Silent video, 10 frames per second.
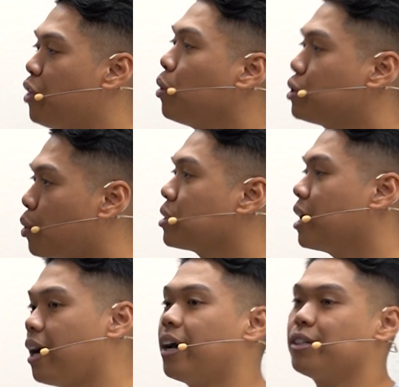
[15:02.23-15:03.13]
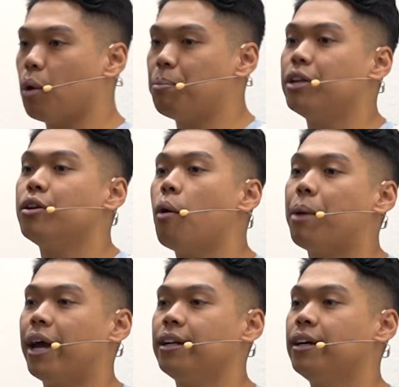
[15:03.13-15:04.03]
those doors that God has opened, no
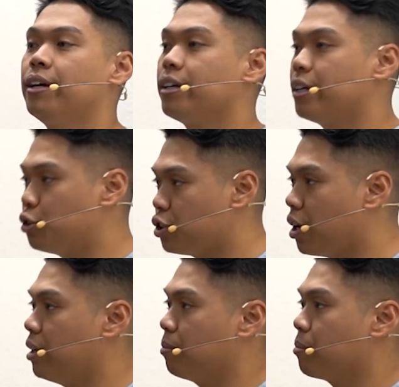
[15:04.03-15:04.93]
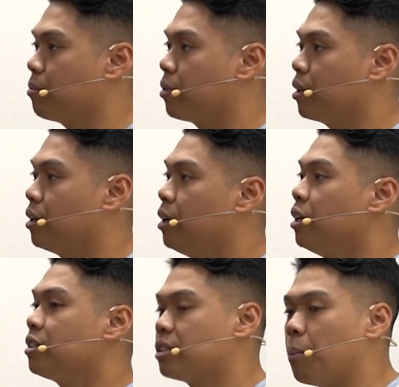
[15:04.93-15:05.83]
man can shut.
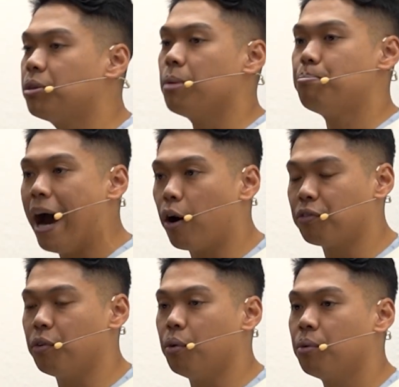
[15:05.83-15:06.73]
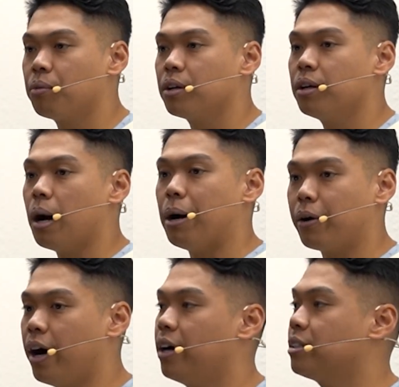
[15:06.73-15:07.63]
Something powerful
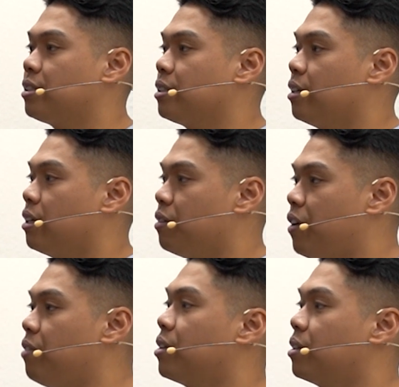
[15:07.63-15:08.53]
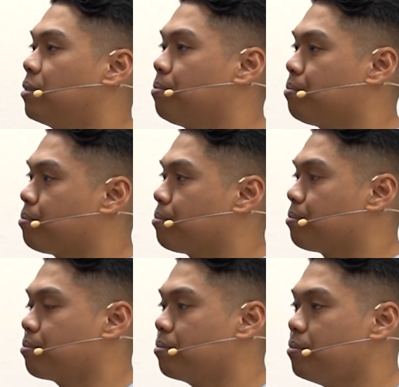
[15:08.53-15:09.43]
about God's favor.
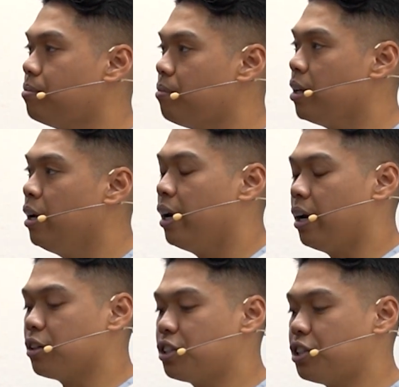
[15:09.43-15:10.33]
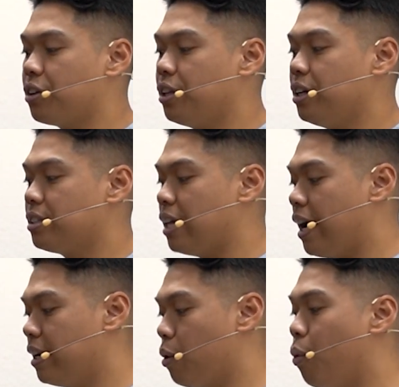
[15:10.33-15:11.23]
And I'll just share this,
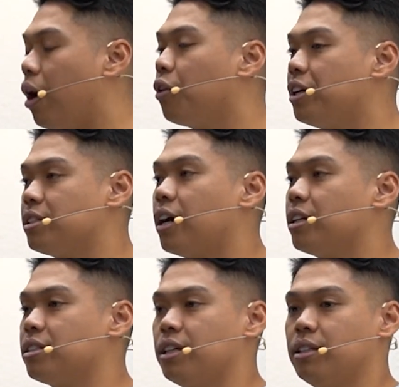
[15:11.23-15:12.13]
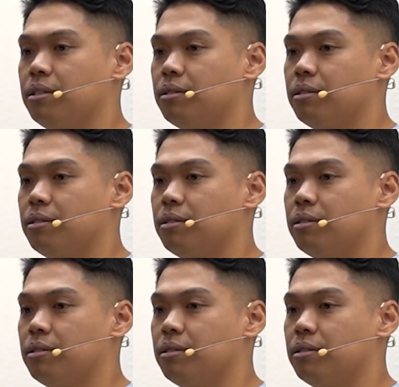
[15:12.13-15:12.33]
that wealth is not a sin.